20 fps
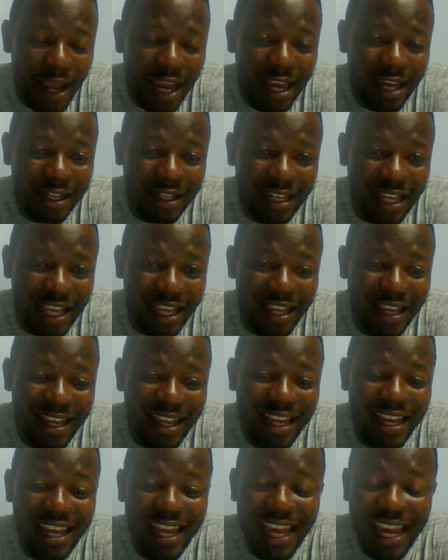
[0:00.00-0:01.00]
in the
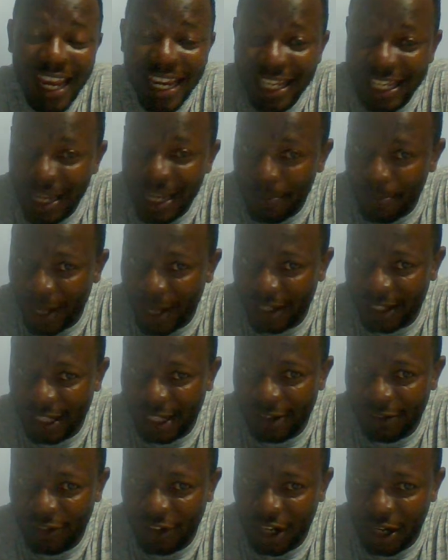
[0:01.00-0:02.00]

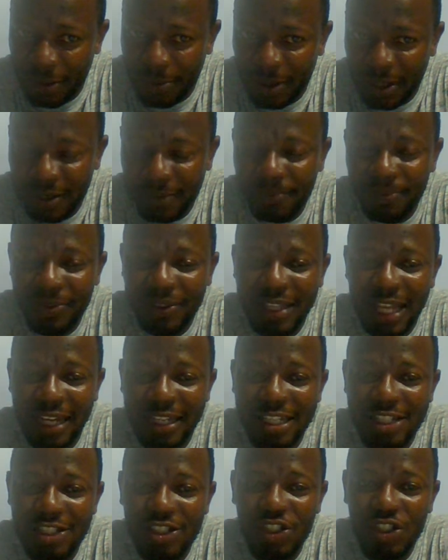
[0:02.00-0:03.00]
independent variable
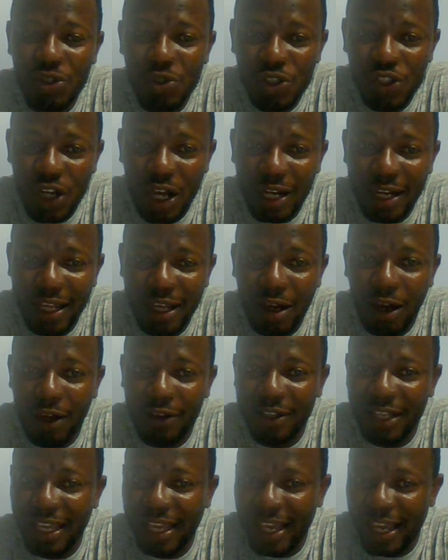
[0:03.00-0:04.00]
that is usually
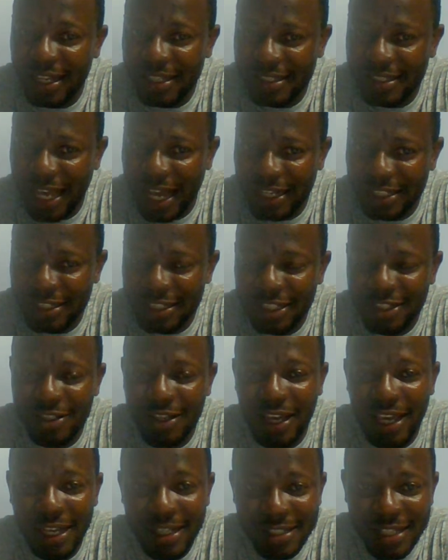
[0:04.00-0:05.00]
on the x-axis.
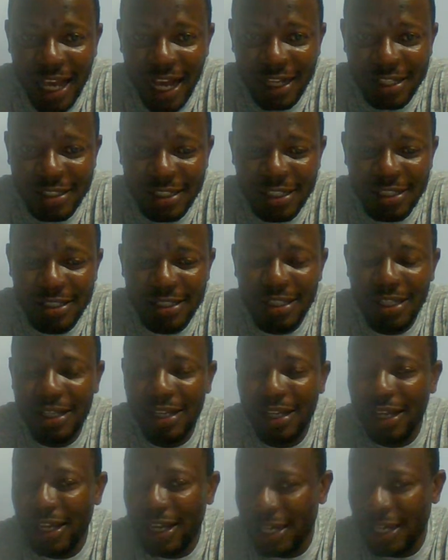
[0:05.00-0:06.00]
So x-axis,
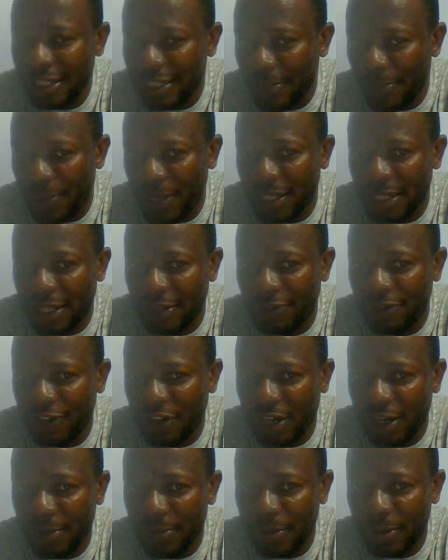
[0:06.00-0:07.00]
independent
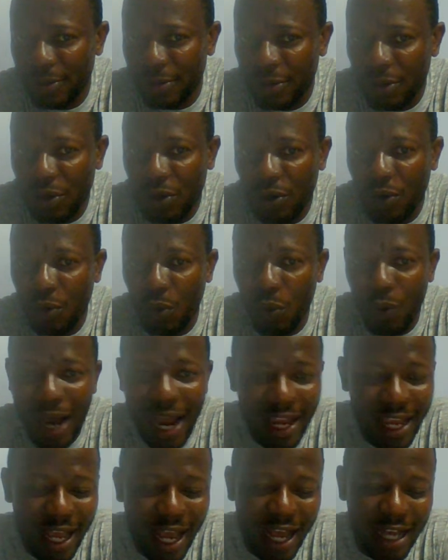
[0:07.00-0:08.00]
variable.
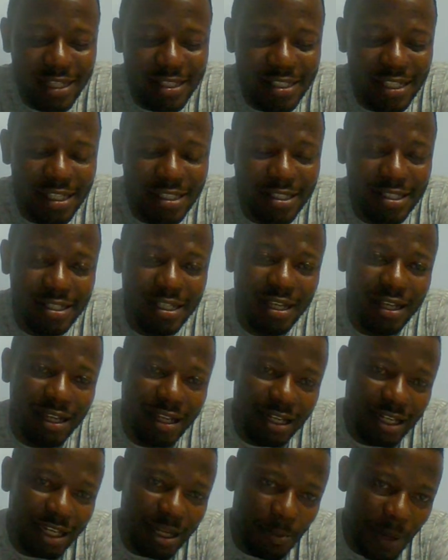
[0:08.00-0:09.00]
Y-axis,
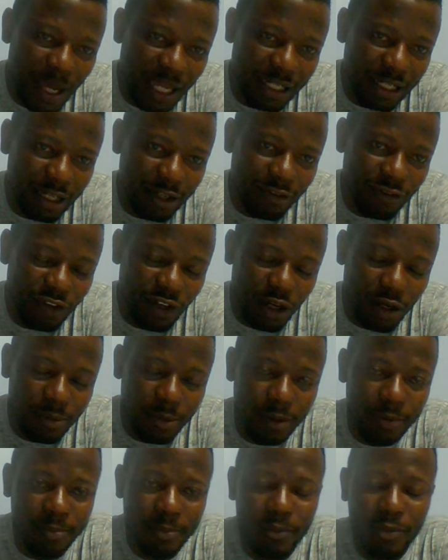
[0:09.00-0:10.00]
dependent
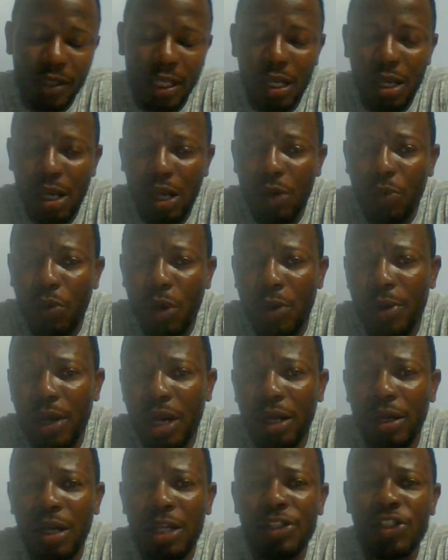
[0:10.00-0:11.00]
variable. When we
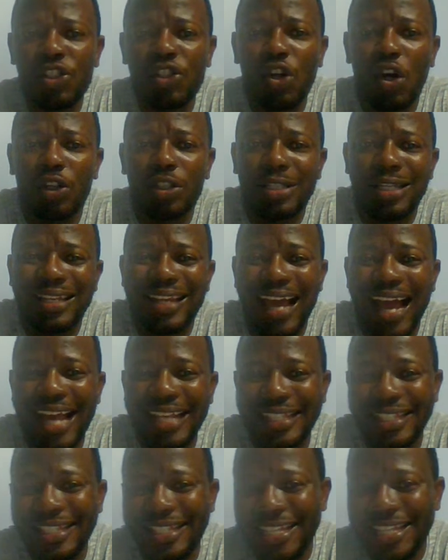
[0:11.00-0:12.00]
are constructing
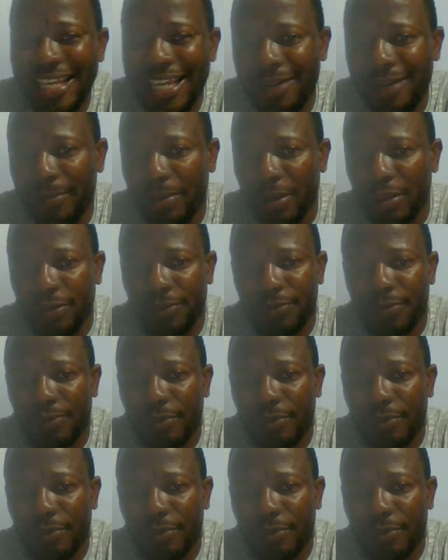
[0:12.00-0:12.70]
a table,